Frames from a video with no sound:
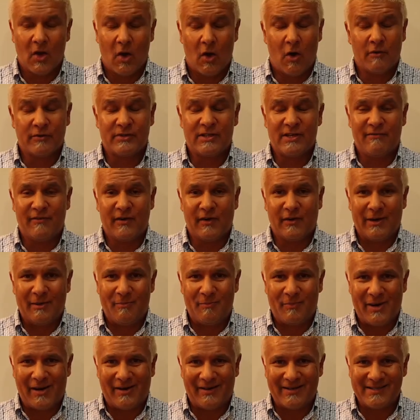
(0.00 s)
Obviously very
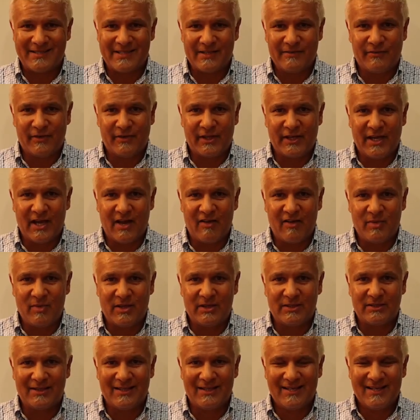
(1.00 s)
embarrassing for the
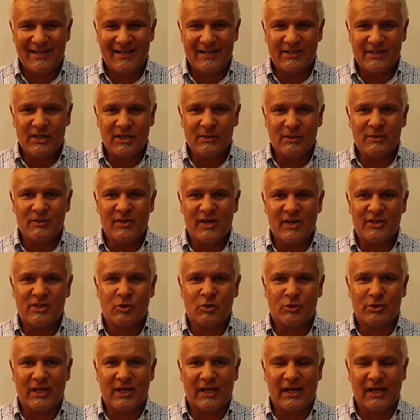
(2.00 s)
government. In terms of
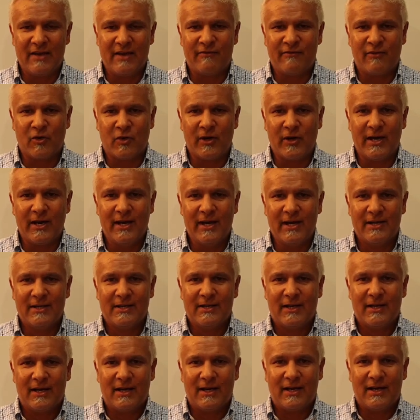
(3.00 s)
actual delivery,
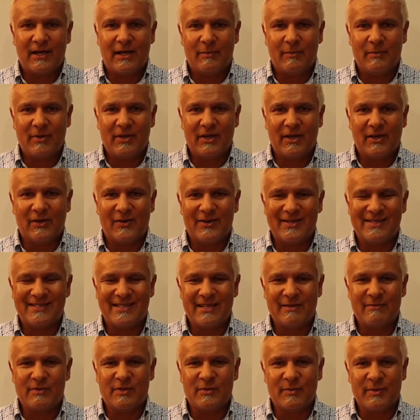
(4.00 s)
it
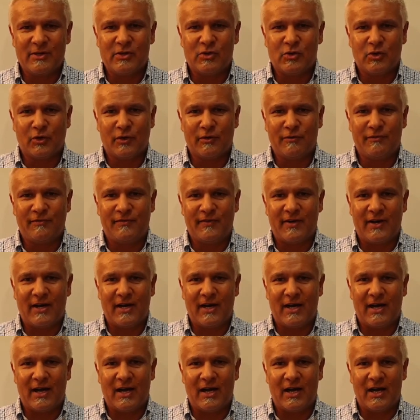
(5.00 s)
seems to be sort of
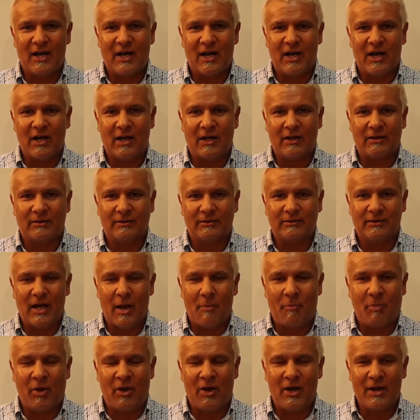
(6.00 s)

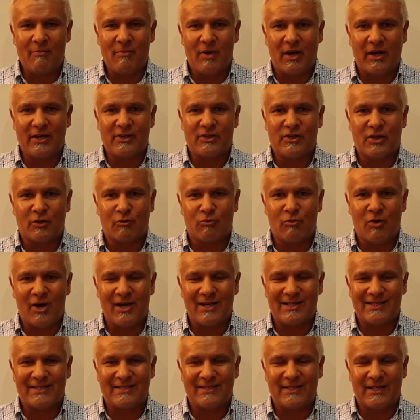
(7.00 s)
applying money to the
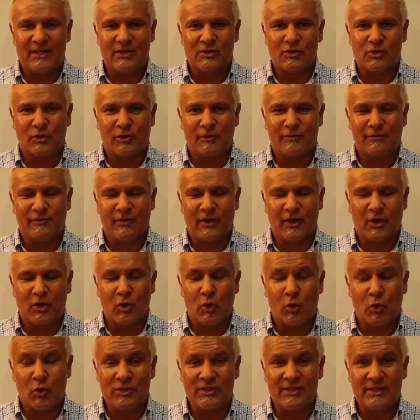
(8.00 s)
right
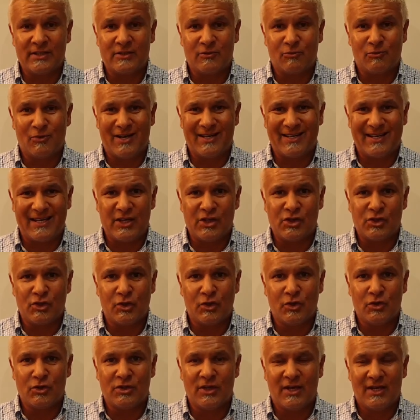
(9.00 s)
causes and right
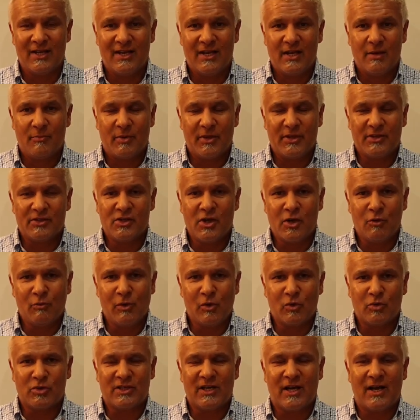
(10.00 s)
issues, but there's no
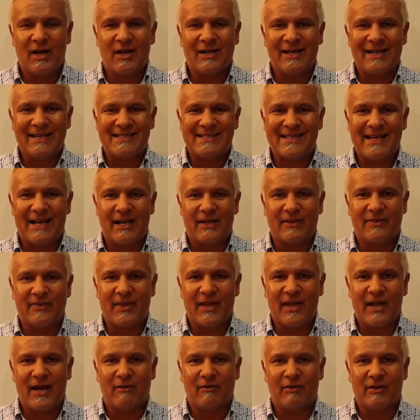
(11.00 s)
real targets out
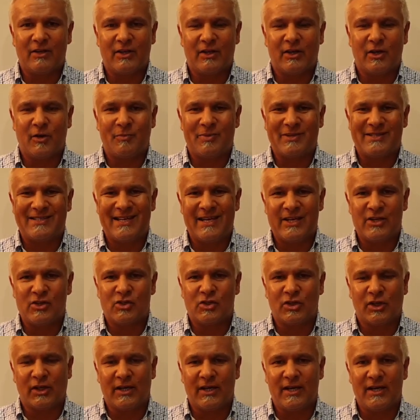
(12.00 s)
there, and
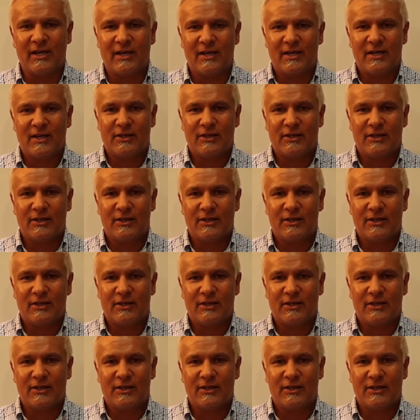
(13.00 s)
potentially